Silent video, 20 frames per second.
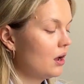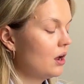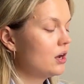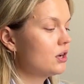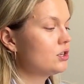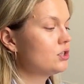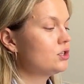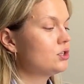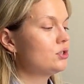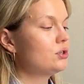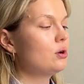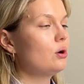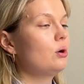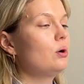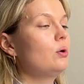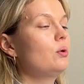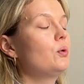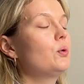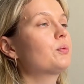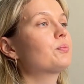
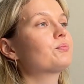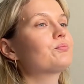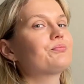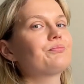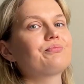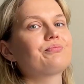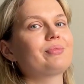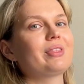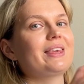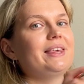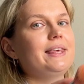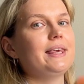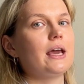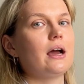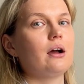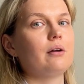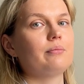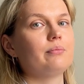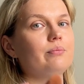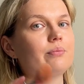So
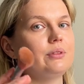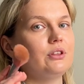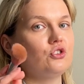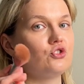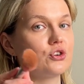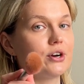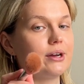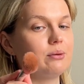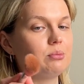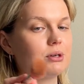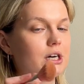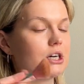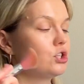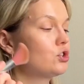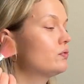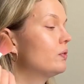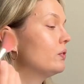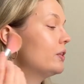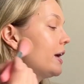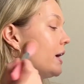yeah, dry brush
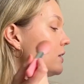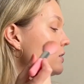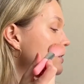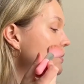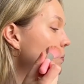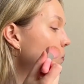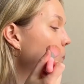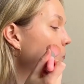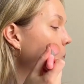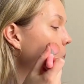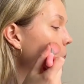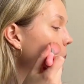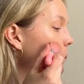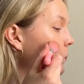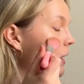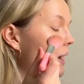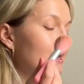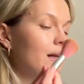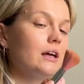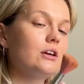for that.
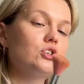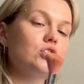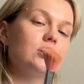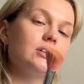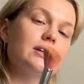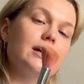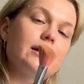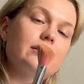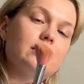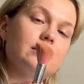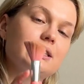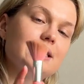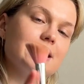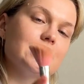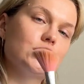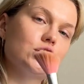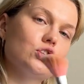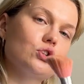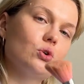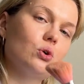And I actually like that
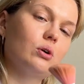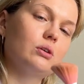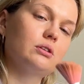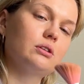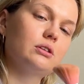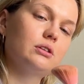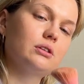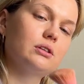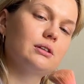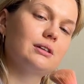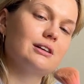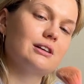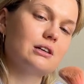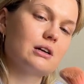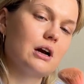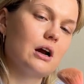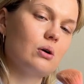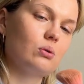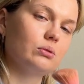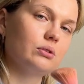it's not
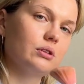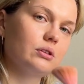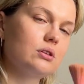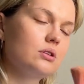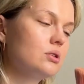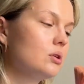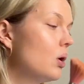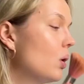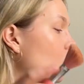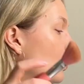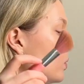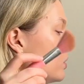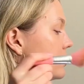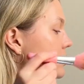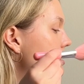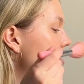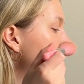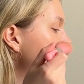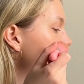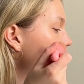round, so it's
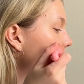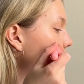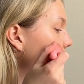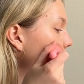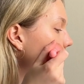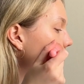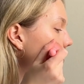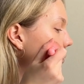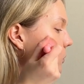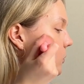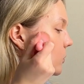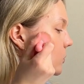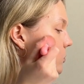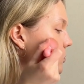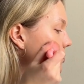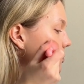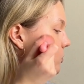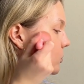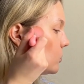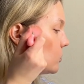easy
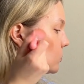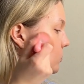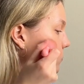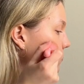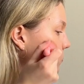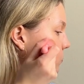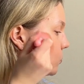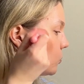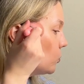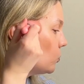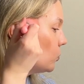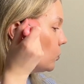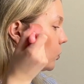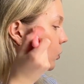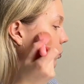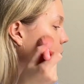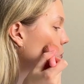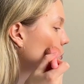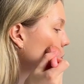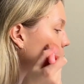to put your
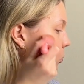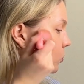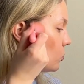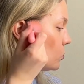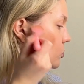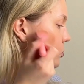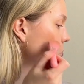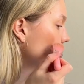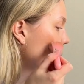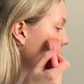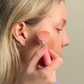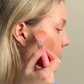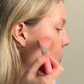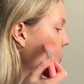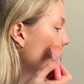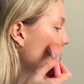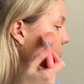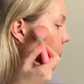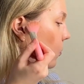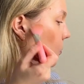bronzer
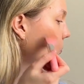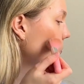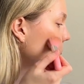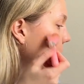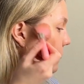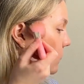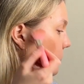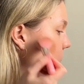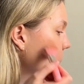on.